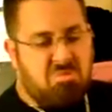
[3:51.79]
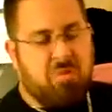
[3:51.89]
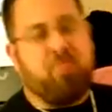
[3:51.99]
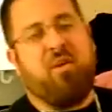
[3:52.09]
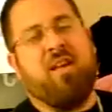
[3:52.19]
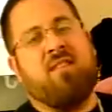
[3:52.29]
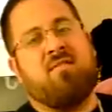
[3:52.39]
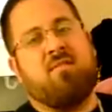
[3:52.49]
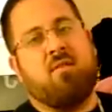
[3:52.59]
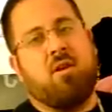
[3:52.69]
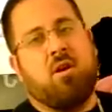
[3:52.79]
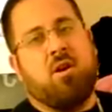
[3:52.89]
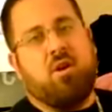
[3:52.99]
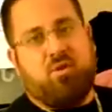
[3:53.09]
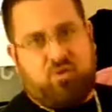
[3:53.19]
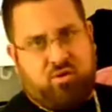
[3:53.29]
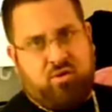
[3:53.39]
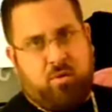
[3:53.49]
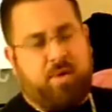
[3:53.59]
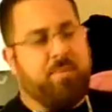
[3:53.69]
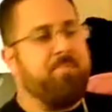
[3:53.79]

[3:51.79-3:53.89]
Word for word: the place to do it.